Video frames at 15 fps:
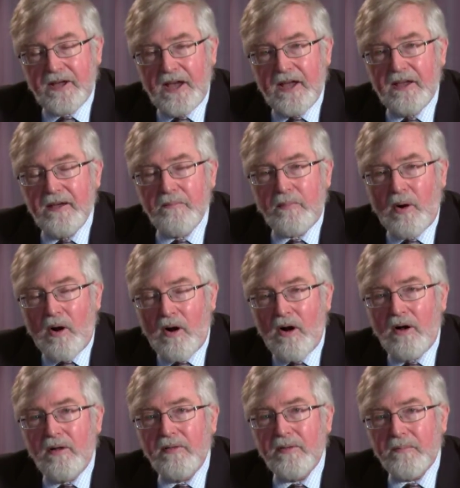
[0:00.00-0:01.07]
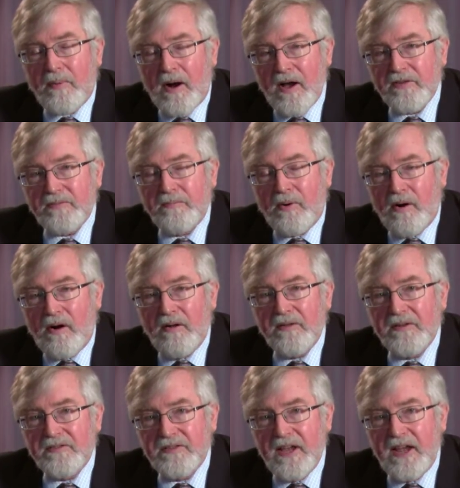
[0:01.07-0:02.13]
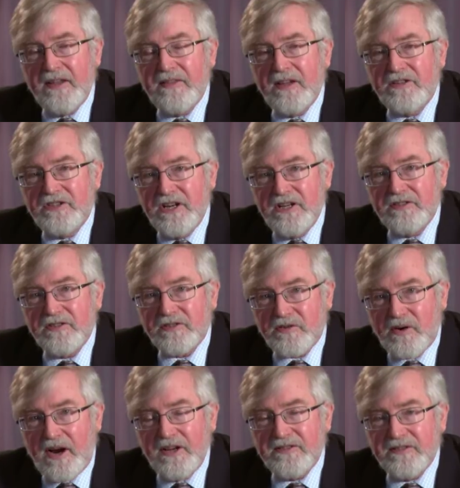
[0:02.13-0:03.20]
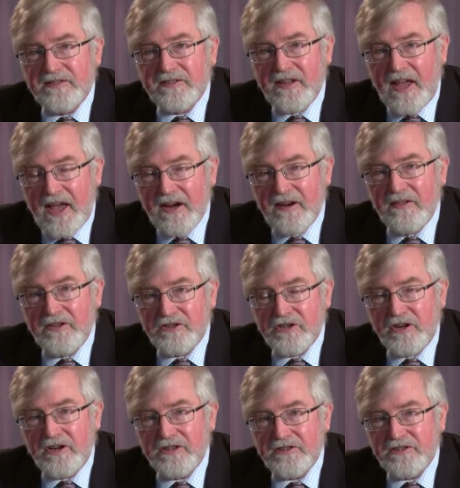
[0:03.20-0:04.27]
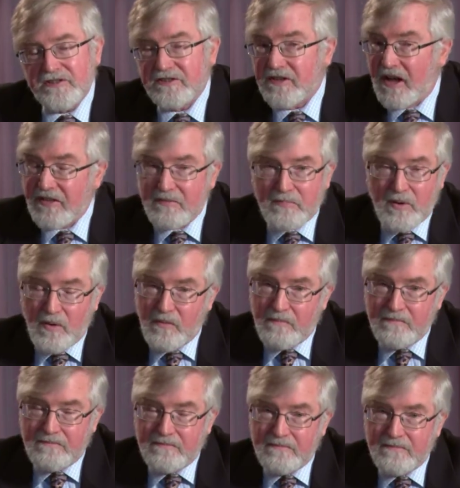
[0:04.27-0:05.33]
Okay, Paul, the Apostle Paul, is saying that Jesus Christ is the head of the church. It's not the Pope.